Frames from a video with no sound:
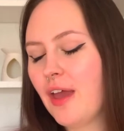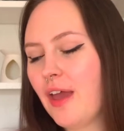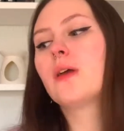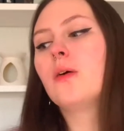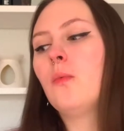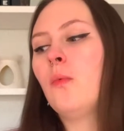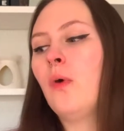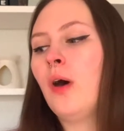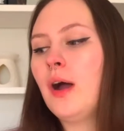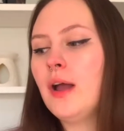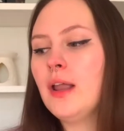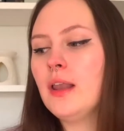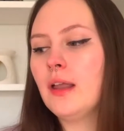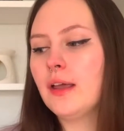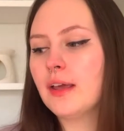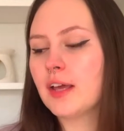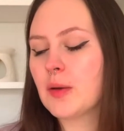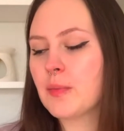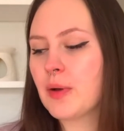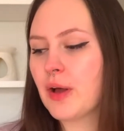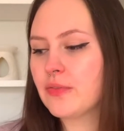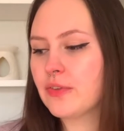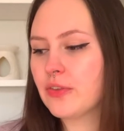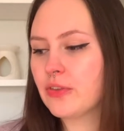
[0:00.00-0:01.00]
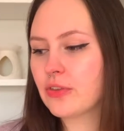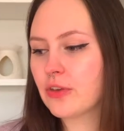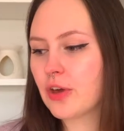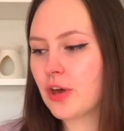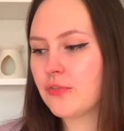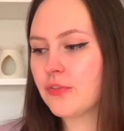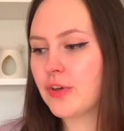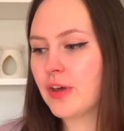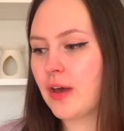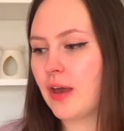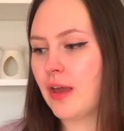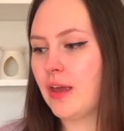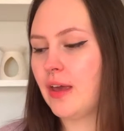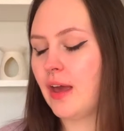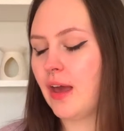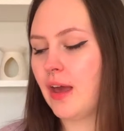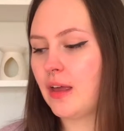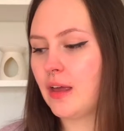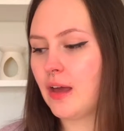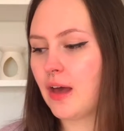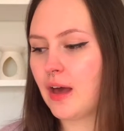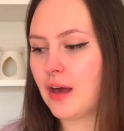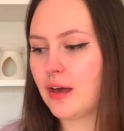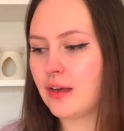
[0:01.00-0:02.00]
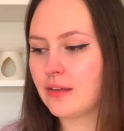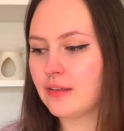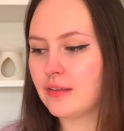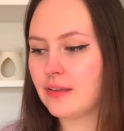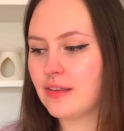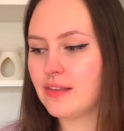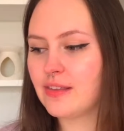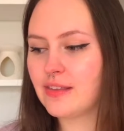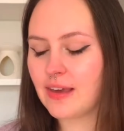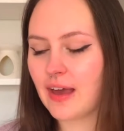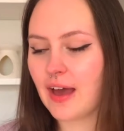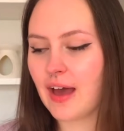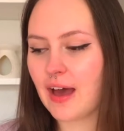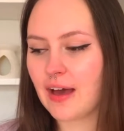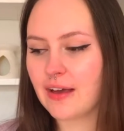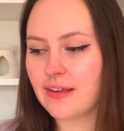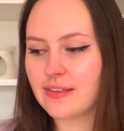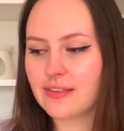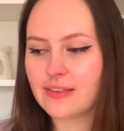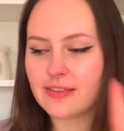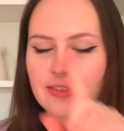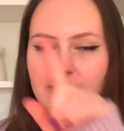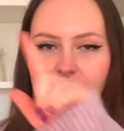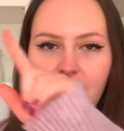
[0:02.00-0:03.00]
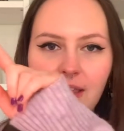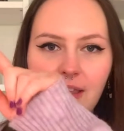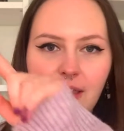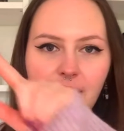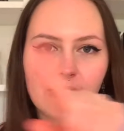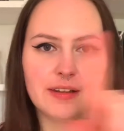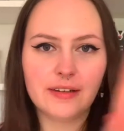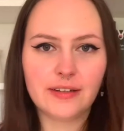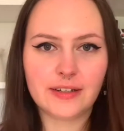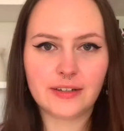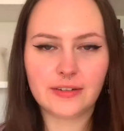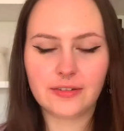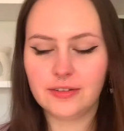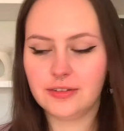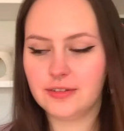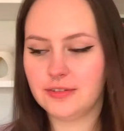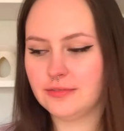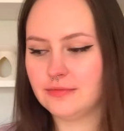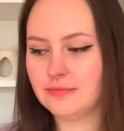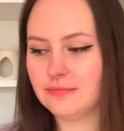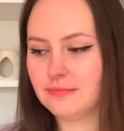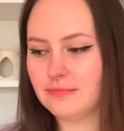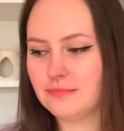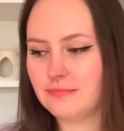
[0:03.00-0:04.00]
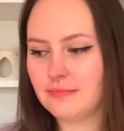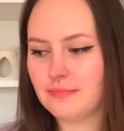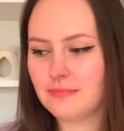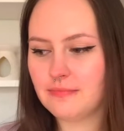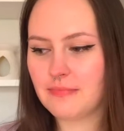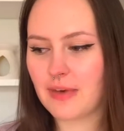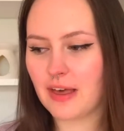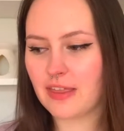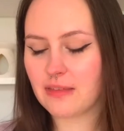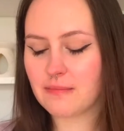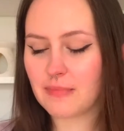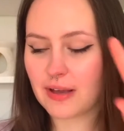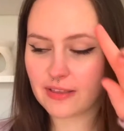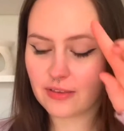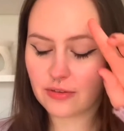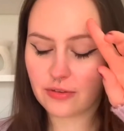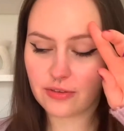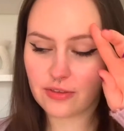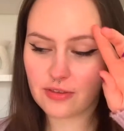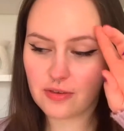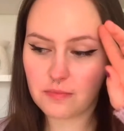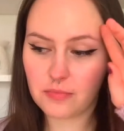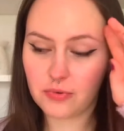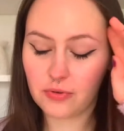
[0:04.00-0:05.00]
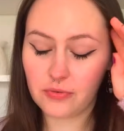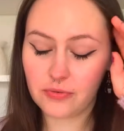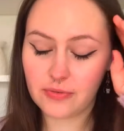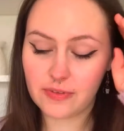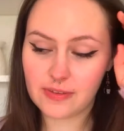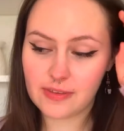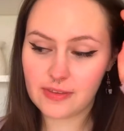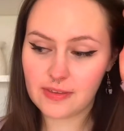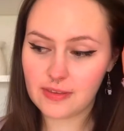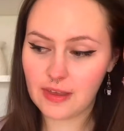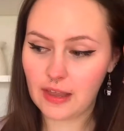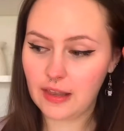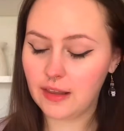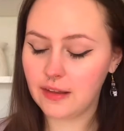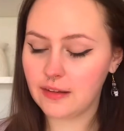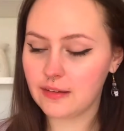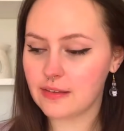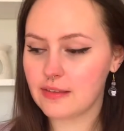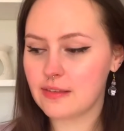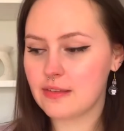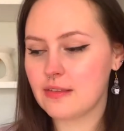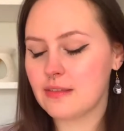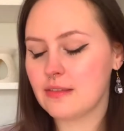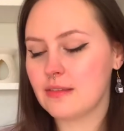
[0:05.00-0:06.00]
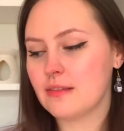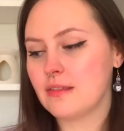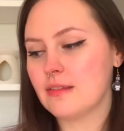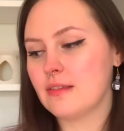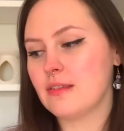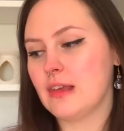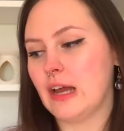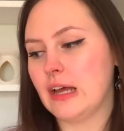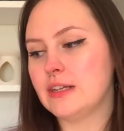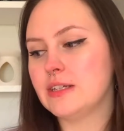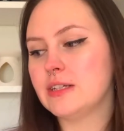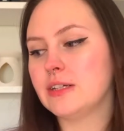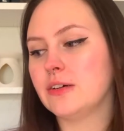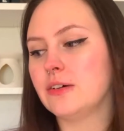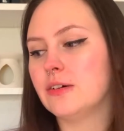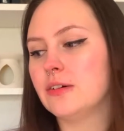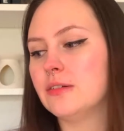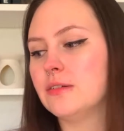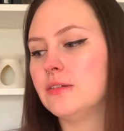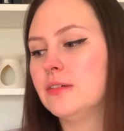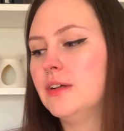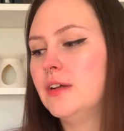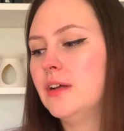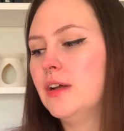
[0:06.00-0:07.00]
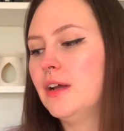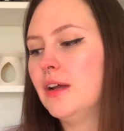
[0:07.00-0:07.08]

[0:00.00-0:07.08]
What I like about this cover it has the little mathematical symbol that Stella is standing on.